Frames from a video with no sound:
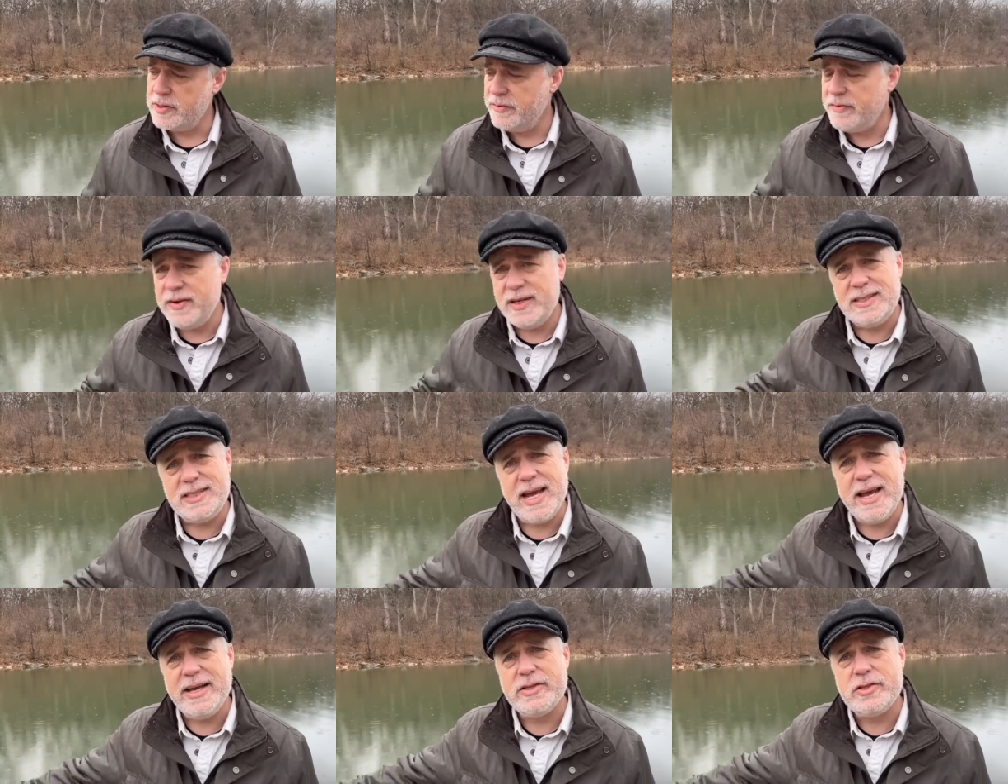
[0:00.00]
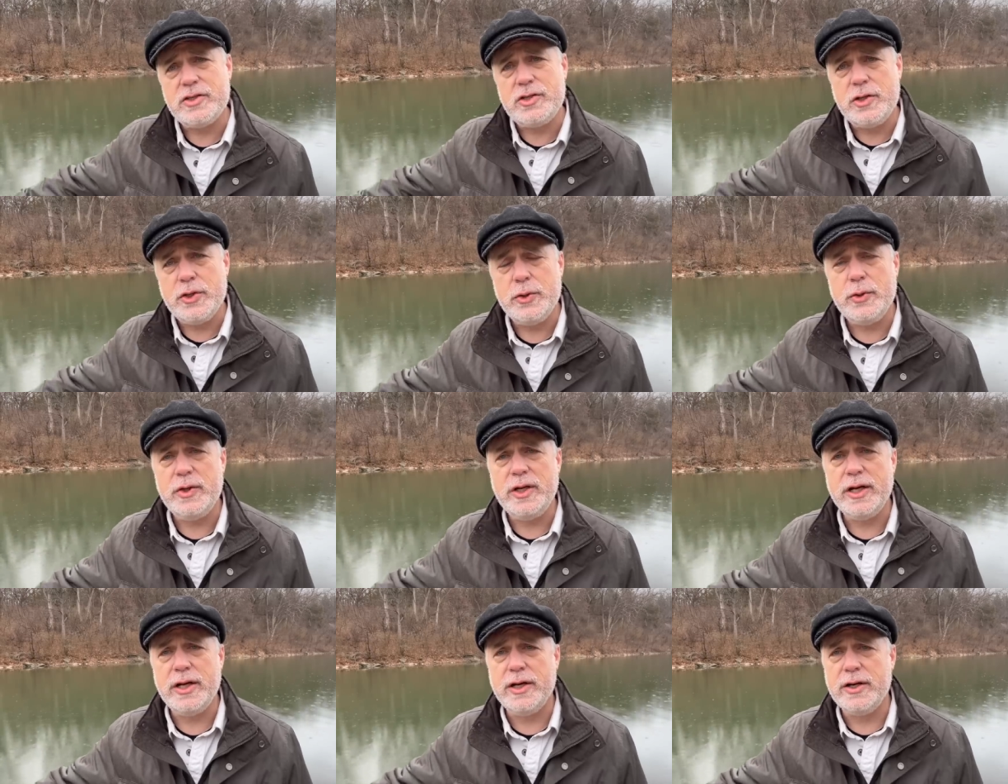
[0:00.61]
If it takes 2
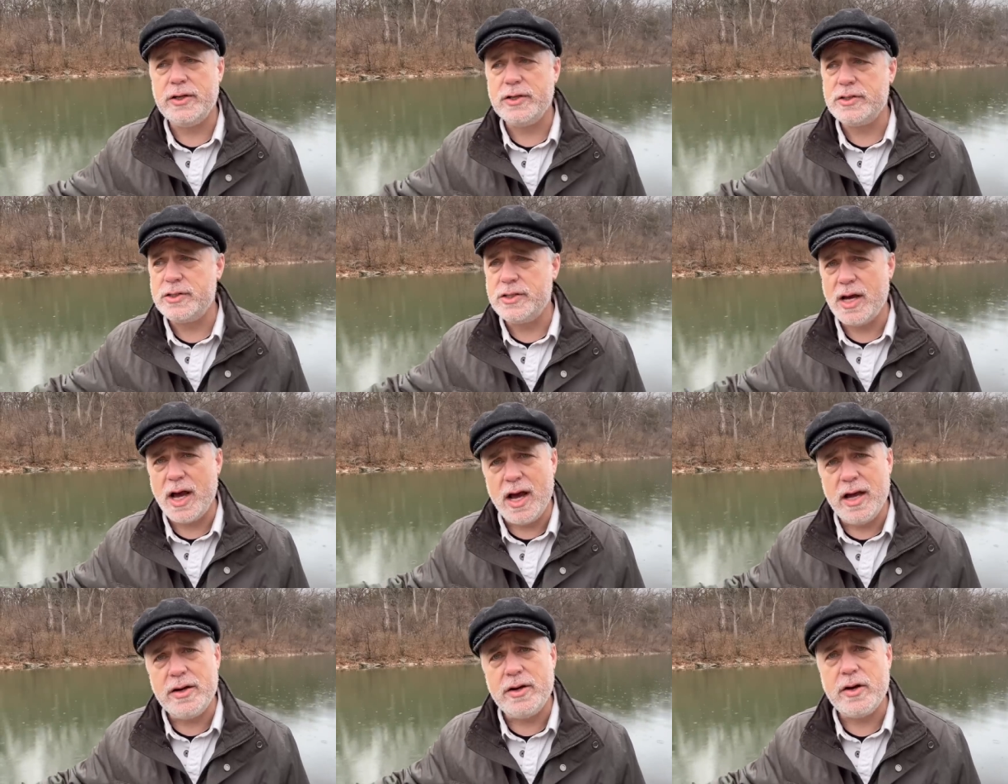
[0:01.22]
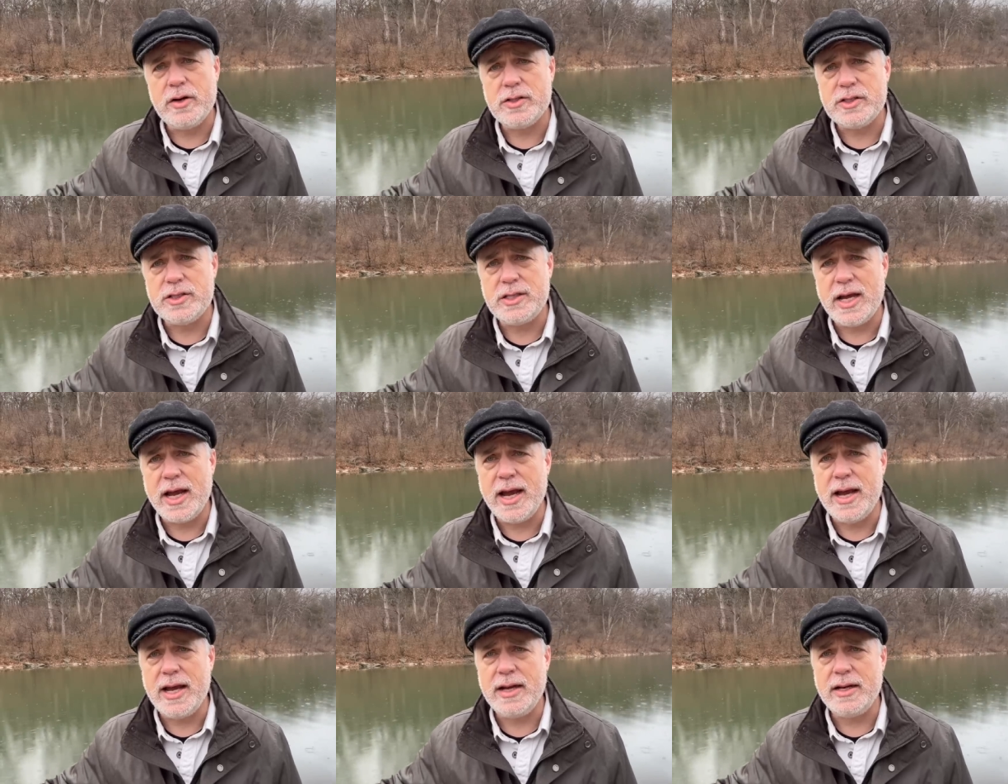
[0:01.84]
years to
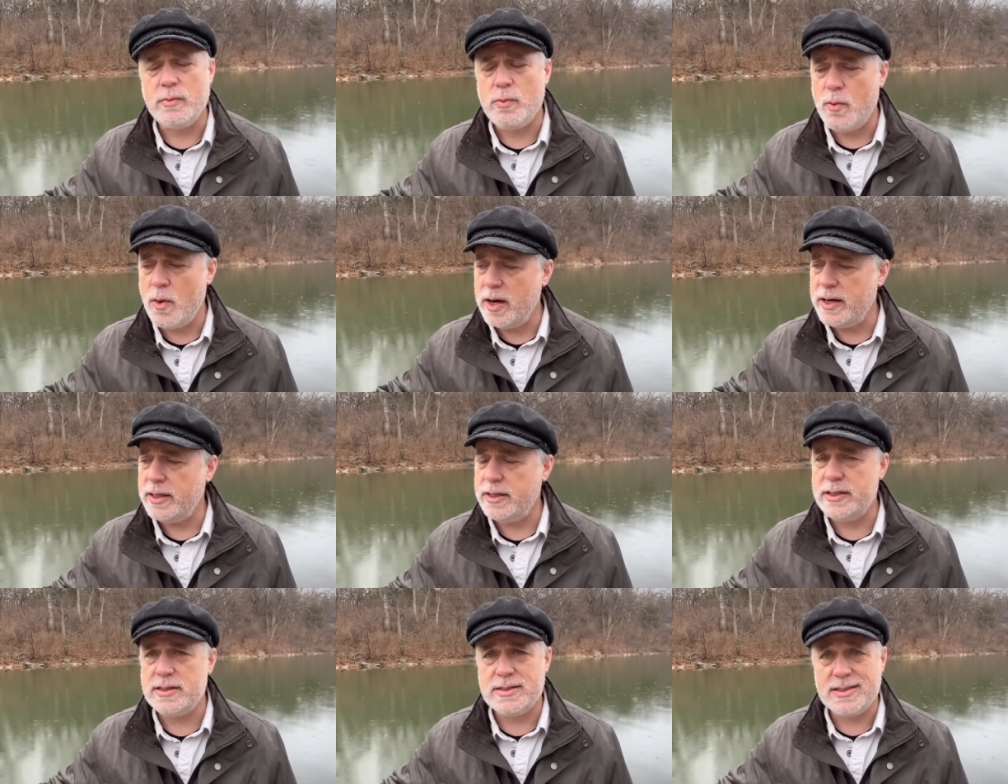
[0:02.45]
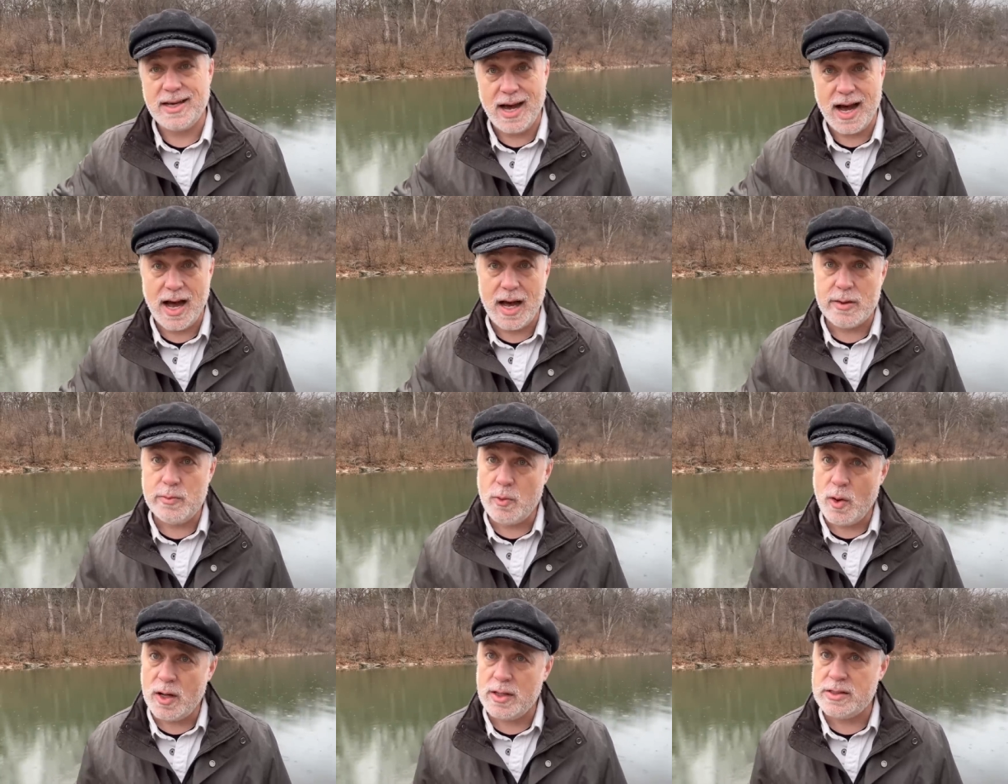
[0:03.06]
understand what it is
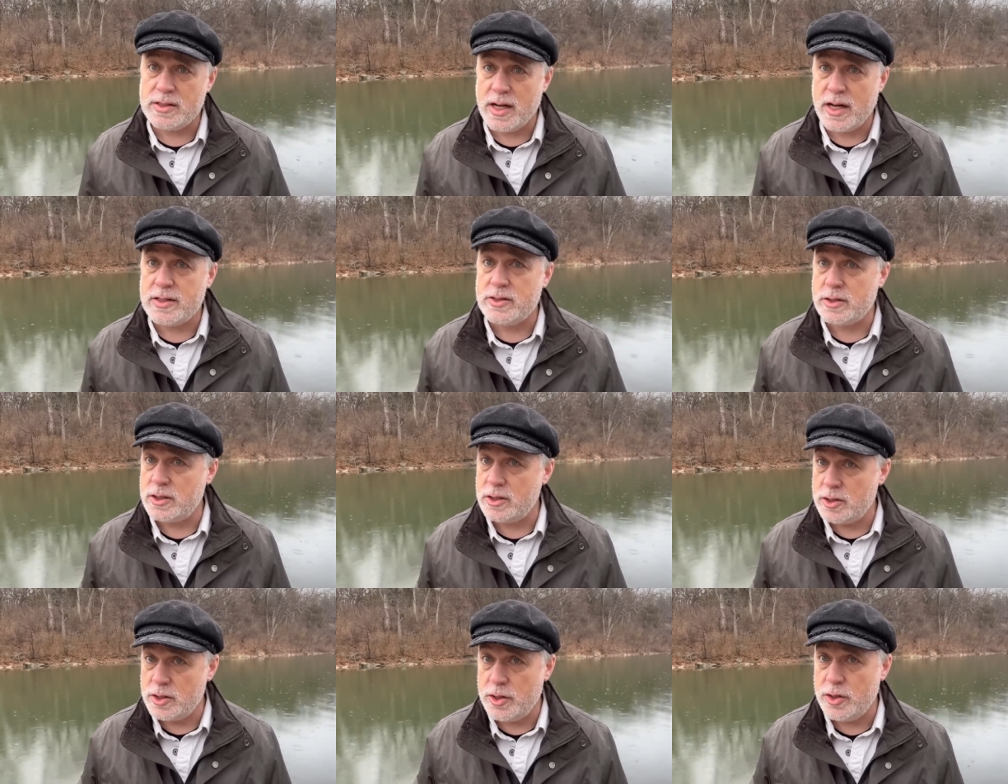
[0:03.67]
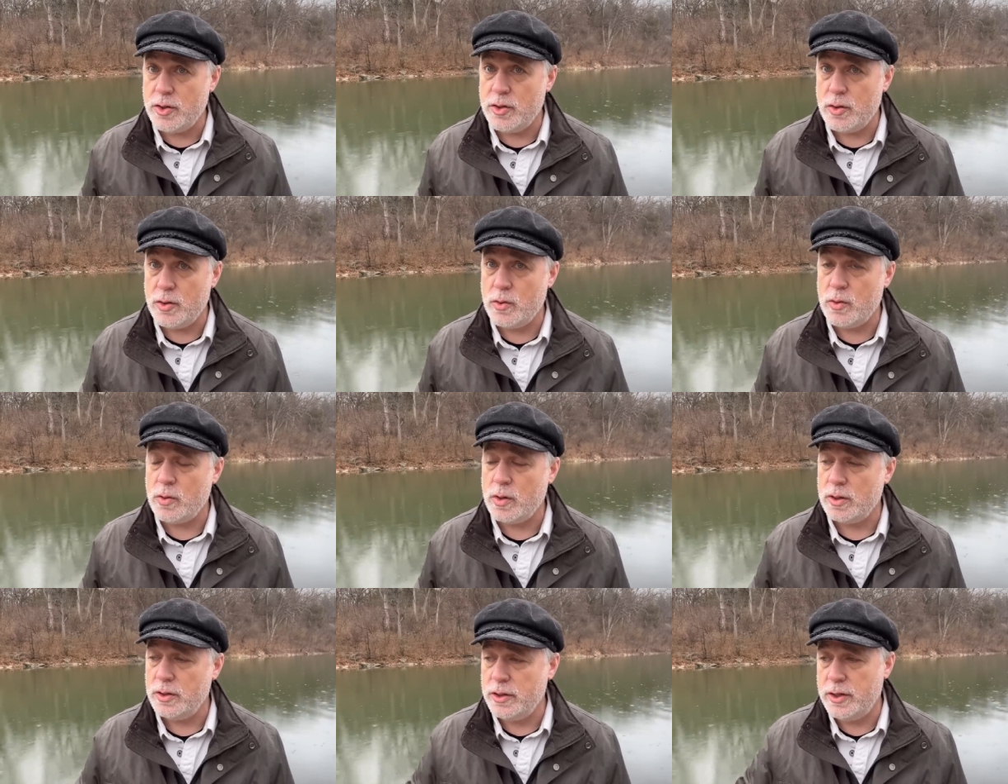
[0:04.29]
God wants us to
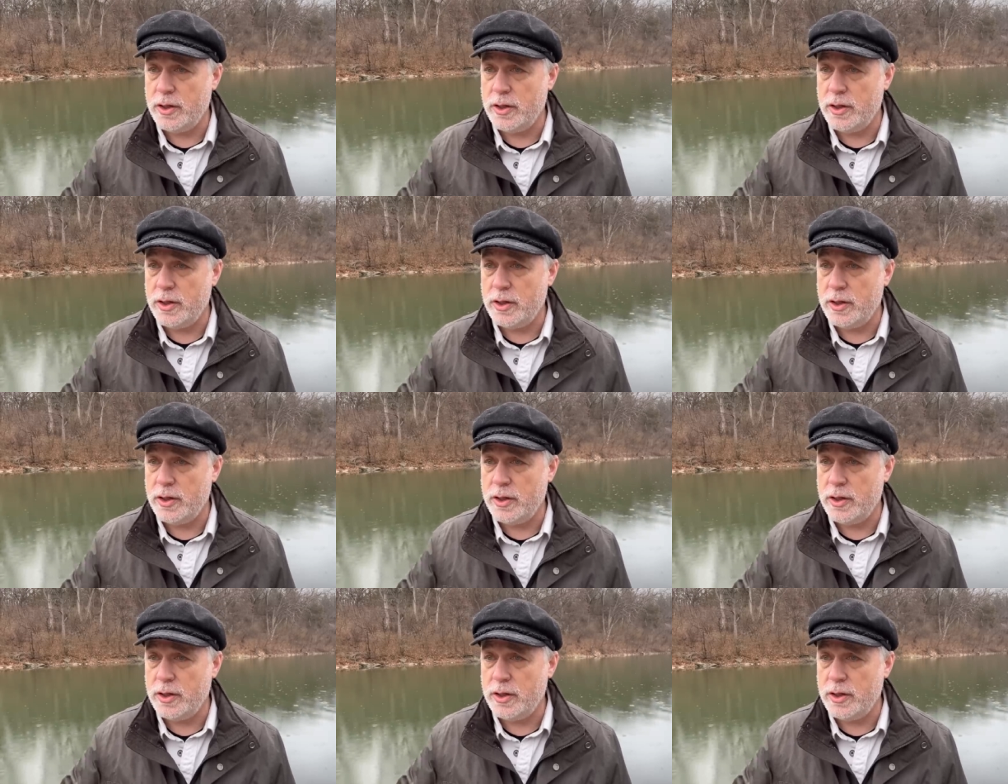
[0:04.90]
do